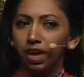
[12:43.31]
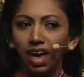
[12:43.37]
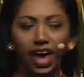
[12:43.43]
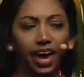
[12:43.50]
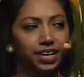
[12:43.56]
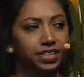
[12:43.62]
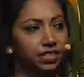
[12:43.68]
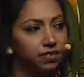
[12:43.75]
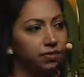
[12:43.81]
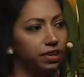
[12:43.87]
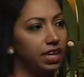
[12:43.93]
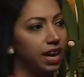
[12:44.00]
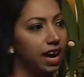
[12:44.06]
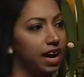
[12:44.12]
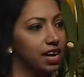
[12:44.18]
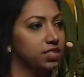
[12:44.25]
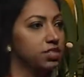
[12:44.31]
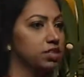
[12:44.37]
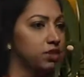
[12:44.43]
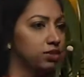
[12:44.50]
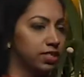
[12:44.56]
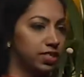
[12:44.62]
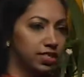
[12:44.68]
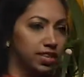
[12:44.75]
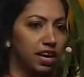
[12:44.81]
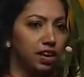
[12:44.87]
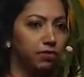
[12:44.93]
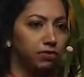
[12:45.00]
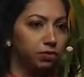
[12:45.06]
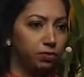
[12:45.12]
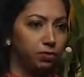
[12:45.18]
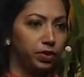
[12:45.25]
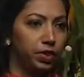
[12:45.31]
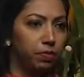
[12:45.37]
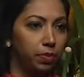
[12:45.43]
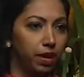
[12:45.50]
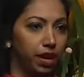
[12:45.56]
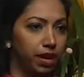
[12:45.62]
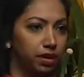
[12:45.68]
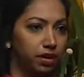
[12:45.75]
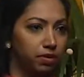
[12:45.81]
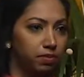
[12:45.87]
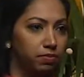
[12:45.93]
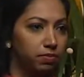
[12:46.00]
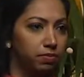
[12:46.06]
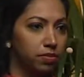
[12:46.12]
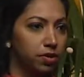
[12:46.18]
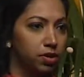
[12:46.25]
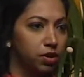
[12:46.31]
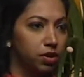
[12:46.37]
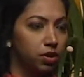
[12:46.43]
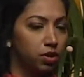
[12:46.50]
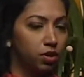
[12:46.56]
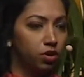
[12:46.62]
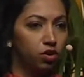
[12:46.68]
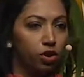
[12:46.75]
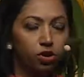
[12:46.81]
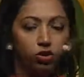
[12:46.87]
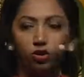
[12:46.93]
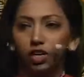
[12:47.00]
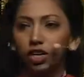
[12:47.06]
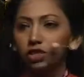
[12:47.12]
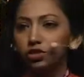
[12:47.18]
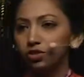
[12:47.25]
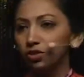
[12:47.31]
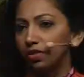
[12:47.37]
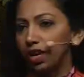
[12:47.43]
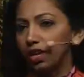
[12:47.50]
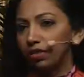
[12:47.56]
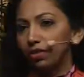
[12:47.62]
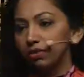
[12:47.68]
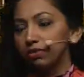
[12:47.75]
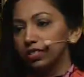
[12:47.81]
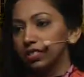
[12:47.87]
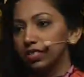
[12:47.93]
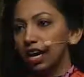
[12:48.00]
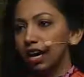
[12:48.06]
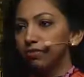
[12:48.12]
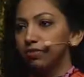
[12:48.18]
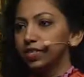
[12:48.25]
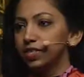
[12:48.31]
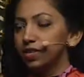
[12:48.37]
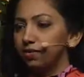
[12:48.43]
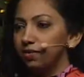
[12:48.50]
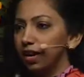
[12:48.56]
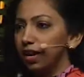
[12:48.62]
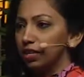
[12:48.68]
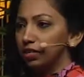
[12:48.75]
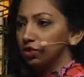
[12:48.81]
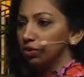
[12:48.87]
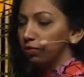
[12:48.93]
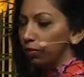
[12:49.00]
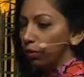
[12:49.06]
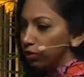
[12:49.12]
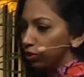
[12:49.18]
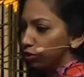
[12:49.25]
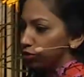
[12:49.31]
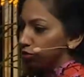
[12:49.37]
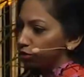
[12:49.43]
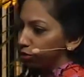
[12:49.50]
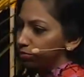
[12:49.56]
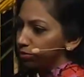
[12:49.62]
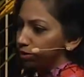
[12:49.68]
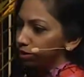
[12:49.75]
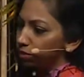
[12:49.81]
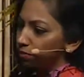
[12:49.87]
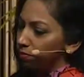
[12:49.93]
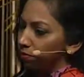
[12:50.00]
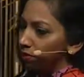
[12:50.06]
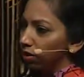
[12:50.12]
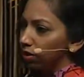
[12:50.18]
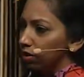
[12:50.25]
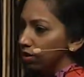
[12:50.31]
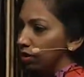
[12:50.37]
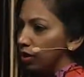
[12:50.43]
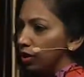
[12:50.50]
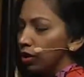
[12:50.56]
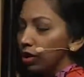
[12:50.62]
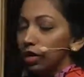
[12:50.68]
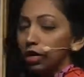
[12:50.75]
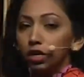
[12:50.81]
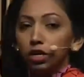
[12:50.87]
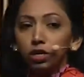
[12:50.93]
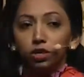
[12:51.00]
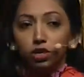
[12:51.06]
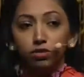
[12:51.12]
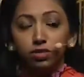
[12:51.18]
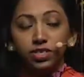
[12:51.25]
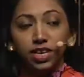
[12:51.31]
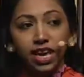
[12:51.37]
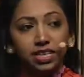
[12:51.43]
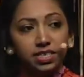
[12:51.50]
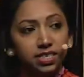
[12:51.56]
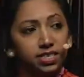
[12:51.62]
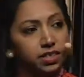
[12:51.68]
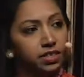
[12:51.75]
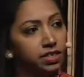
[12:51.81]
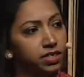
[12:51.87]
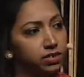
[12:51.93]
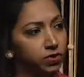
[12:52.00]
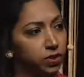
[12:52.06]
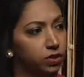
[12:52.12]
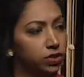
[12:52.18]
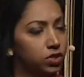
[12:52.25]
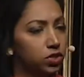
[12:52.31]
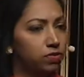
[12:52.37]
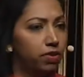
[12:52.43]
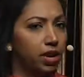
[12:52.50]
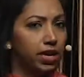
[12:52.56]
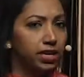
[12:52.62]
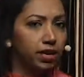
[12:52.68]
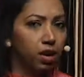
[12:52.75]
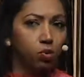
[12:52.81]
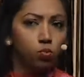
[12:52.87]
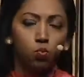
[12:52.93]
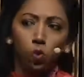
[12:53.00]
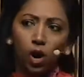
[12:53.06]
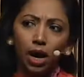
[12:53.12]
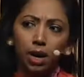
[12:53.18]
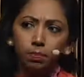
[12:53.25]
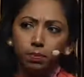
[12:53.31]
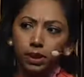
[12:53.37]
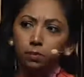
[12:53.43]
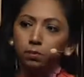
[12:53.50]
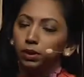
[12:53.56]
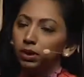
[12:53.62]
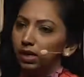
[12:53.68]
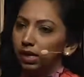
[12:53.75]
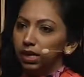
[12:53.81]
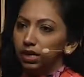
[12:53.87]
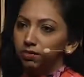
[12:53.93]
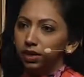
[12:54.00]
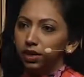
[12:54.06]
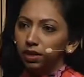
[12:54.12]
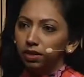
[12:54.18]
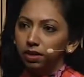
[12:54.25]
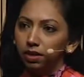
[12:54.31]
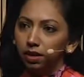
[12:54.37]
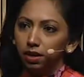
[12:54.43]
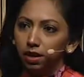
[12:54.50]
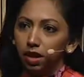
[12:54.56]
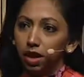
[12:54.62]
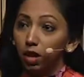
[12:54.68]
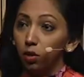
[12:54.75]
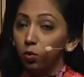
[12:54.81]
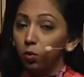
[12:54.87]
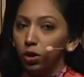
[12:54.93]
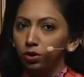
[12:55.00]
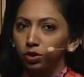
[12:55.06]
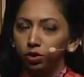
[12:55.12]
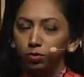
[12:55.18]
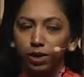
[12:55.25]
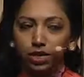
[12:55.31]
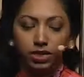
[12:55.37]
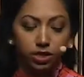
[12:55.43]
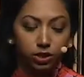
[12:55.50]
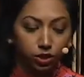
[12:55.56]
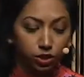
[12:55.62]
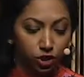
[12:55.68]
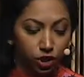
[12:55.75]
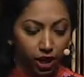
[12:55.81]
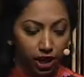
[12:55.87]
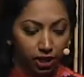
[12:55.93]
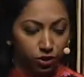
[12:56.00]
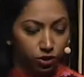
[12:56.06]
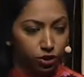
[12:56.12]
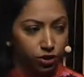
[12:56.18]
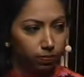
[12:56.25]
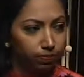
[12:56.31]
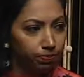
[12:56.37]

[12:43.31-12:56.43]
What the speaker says: Actively ask your staff for feedback. And you can do that through staff surveys or focus groups. Use exit interviews to find out why people are leaving and what you may need to change.